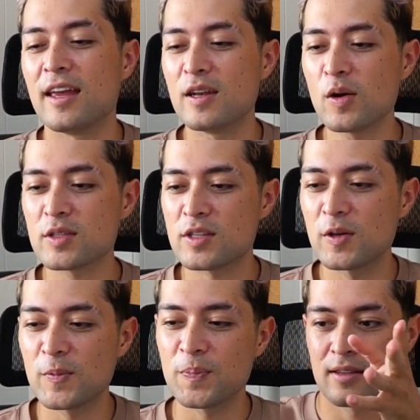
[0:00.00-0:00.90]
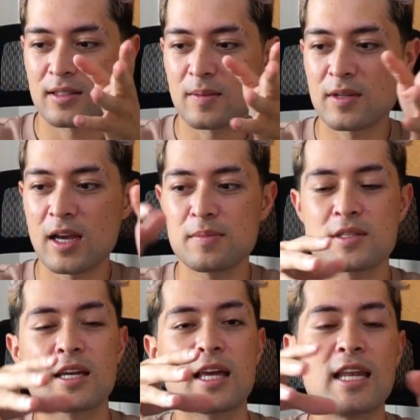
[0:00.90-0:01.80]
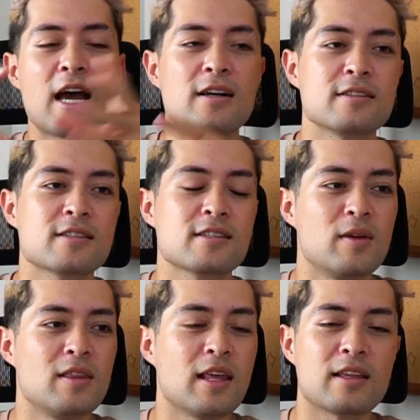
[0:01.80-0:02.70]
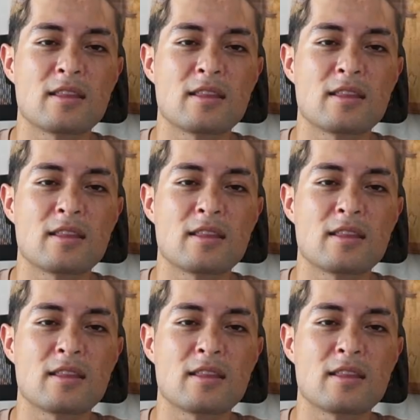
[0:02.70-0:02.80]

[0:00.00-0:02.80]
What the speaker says: And also, sometimes the canals and like